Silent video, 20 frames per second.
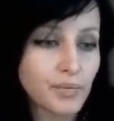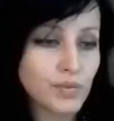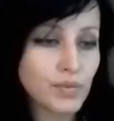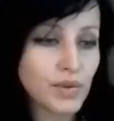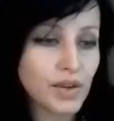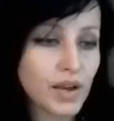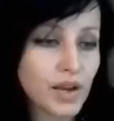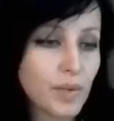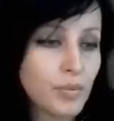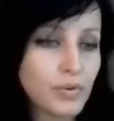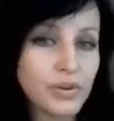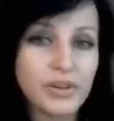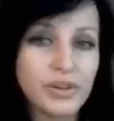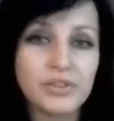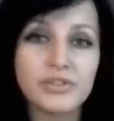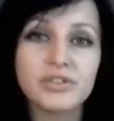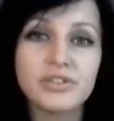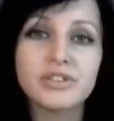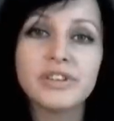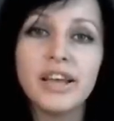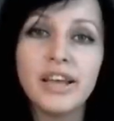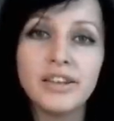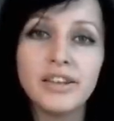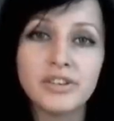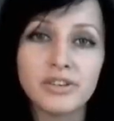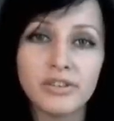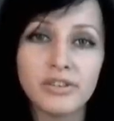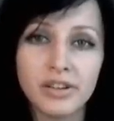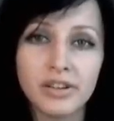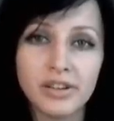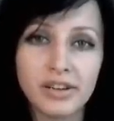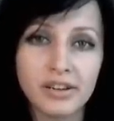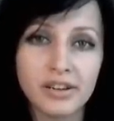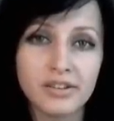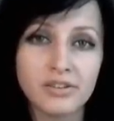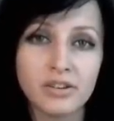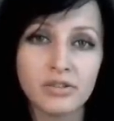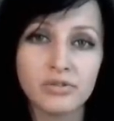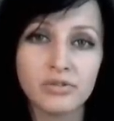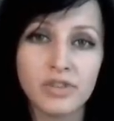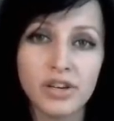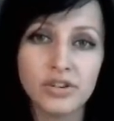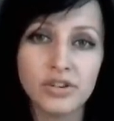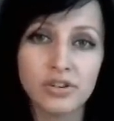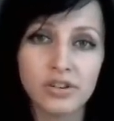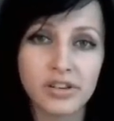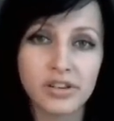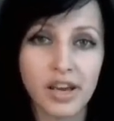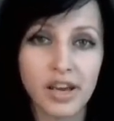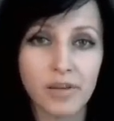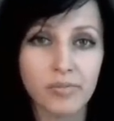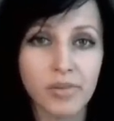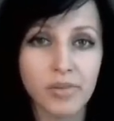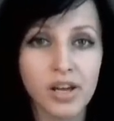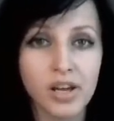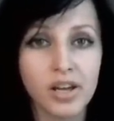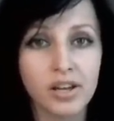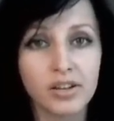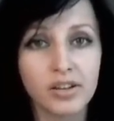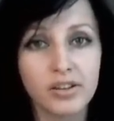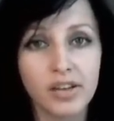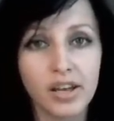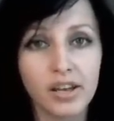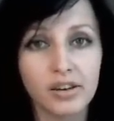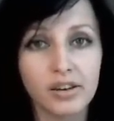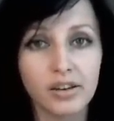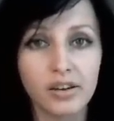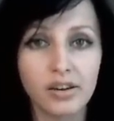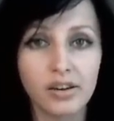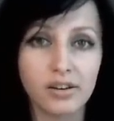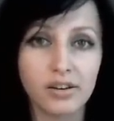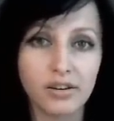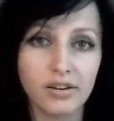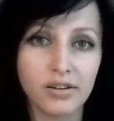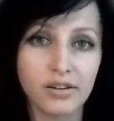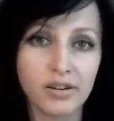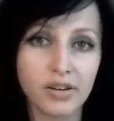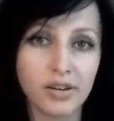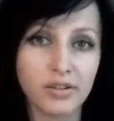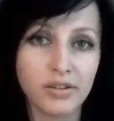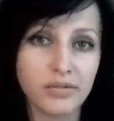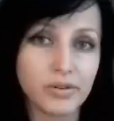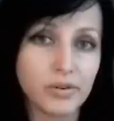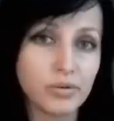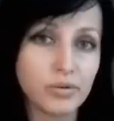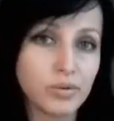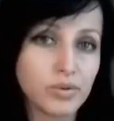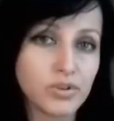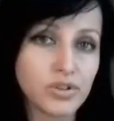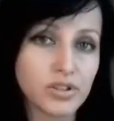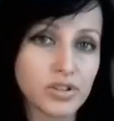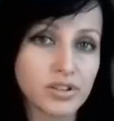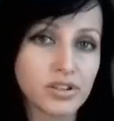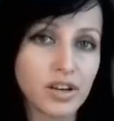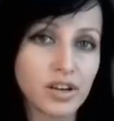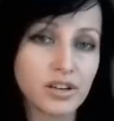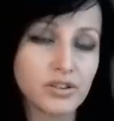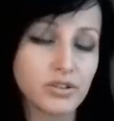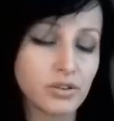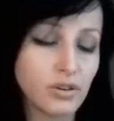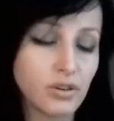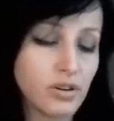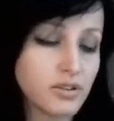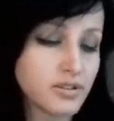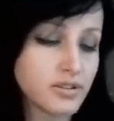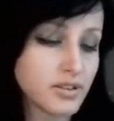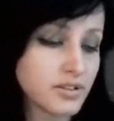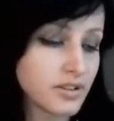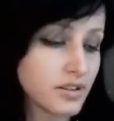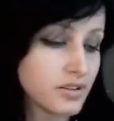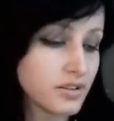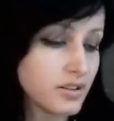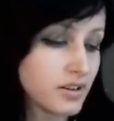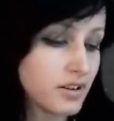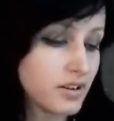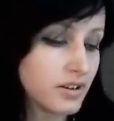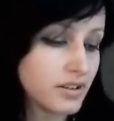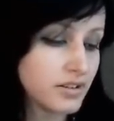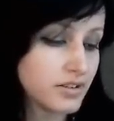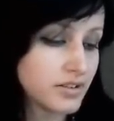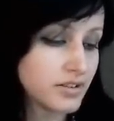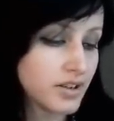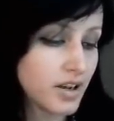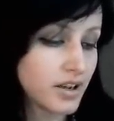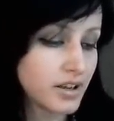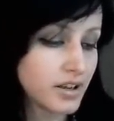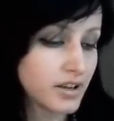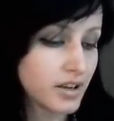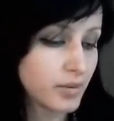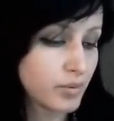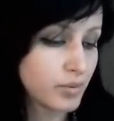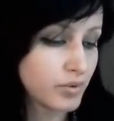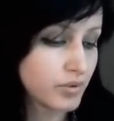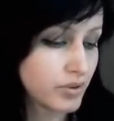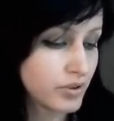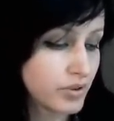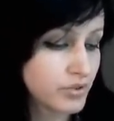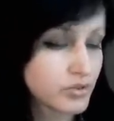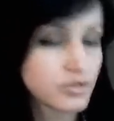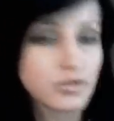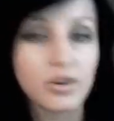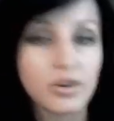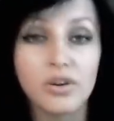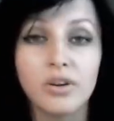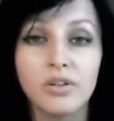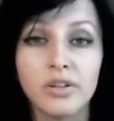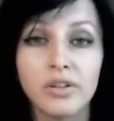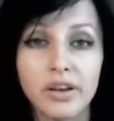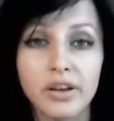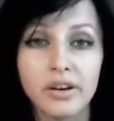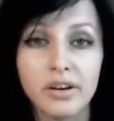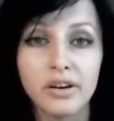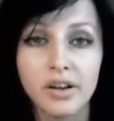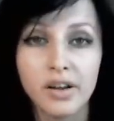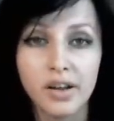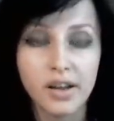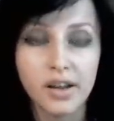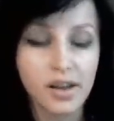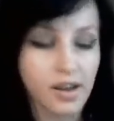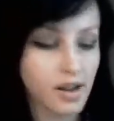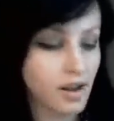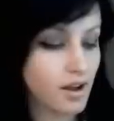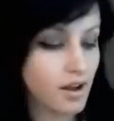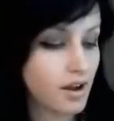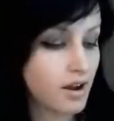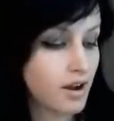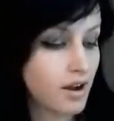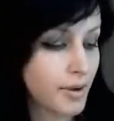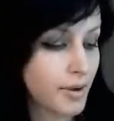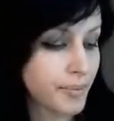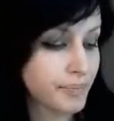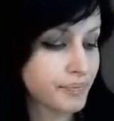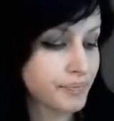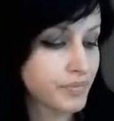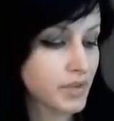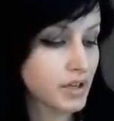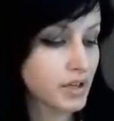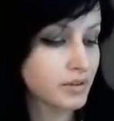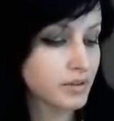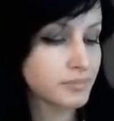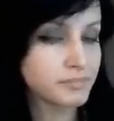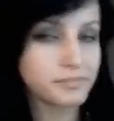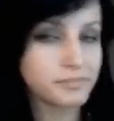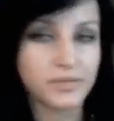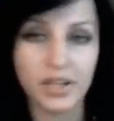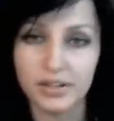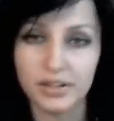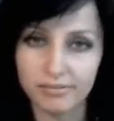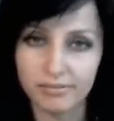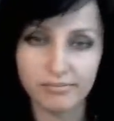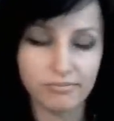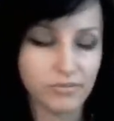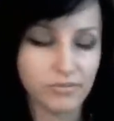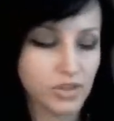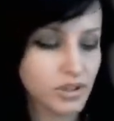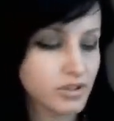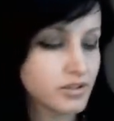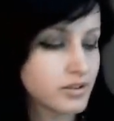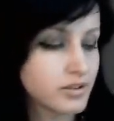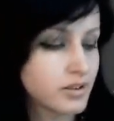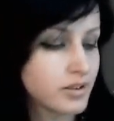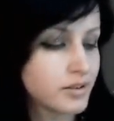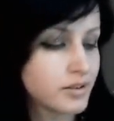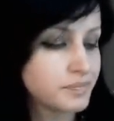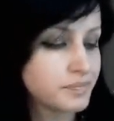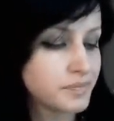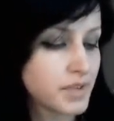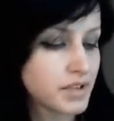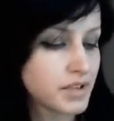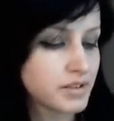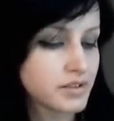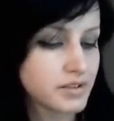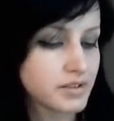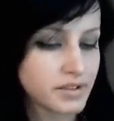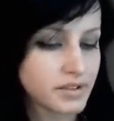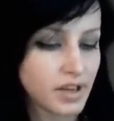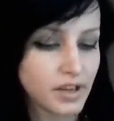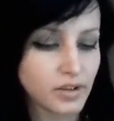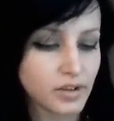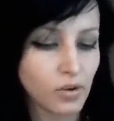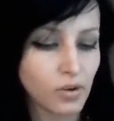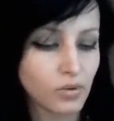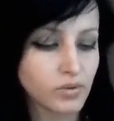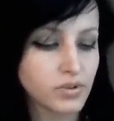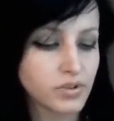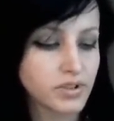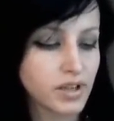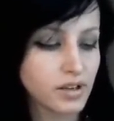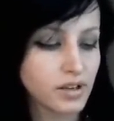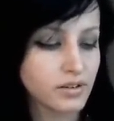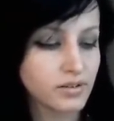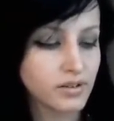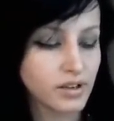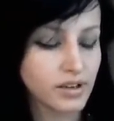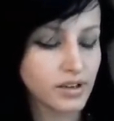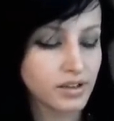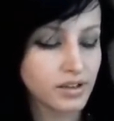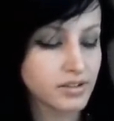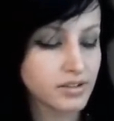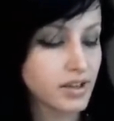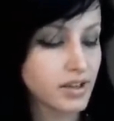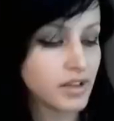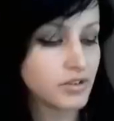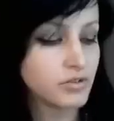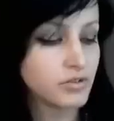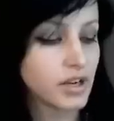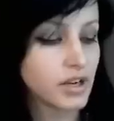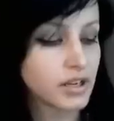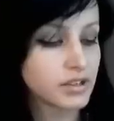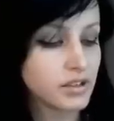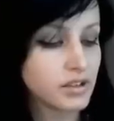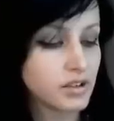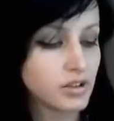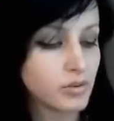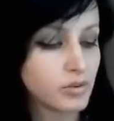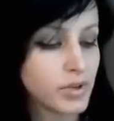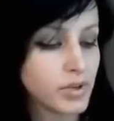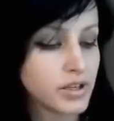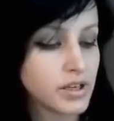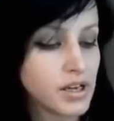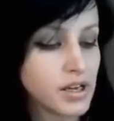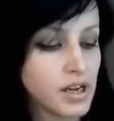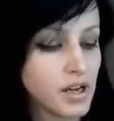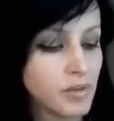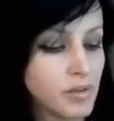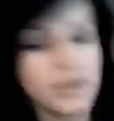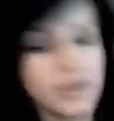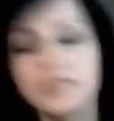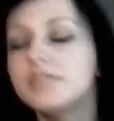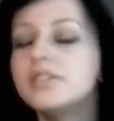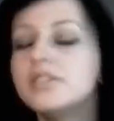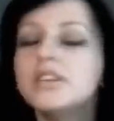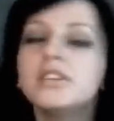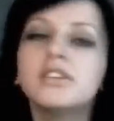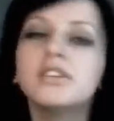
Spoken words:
couple years later in a concentration camp than if you would just cut your losses and die a couple years earlier. That just a side note. I got sidetracked a little bit. But did